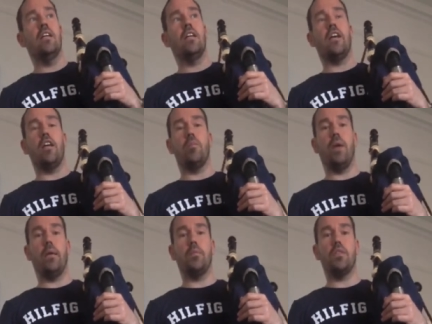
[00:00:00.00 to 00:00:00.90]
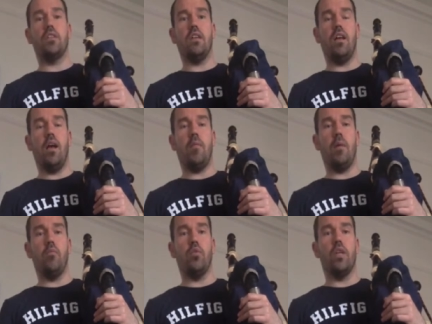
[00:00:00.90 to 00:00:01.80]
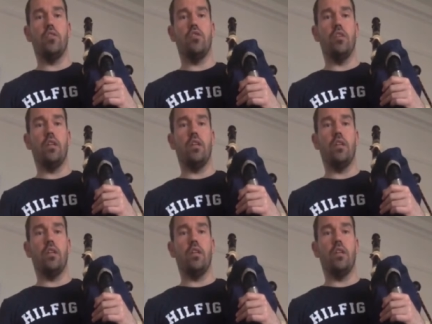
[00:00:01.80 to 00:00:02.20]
get your pipes a bit more in tune.